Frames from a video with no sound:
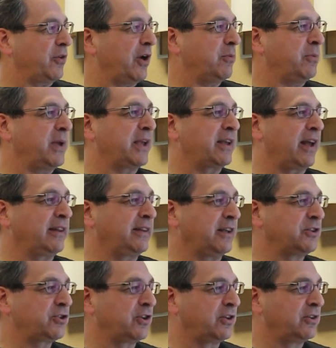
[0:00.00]
Make
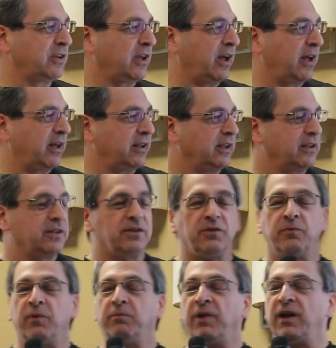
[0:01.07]
attention.
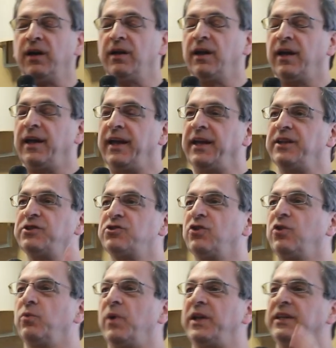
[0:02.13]

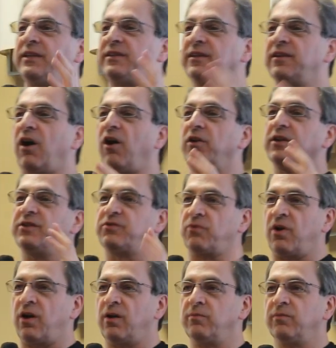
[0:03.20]
Angel, when he did all his
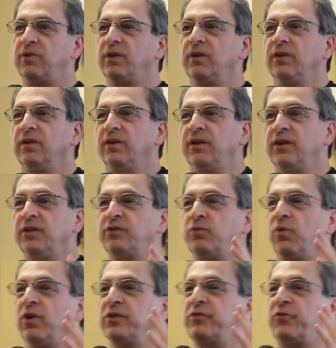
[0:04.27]
ROM,
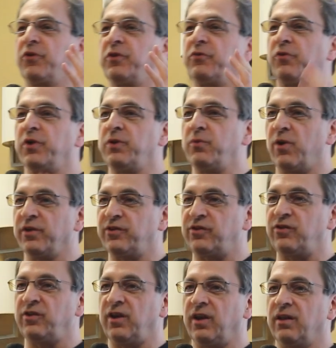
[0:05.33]
was for the
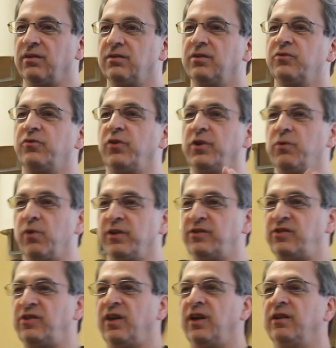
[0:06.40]
41CL.
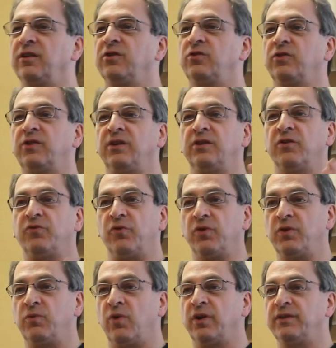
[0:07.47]
41CL is using the
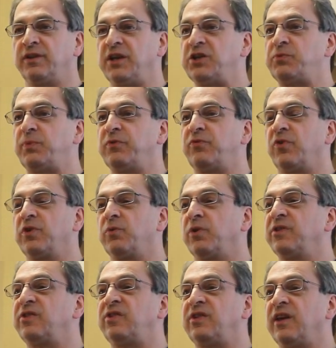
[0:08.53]

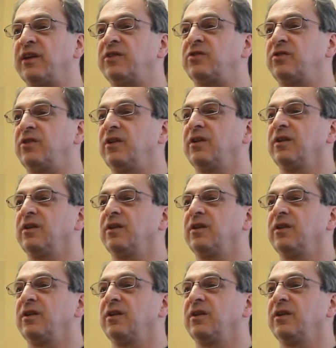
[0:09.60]
HP-41CX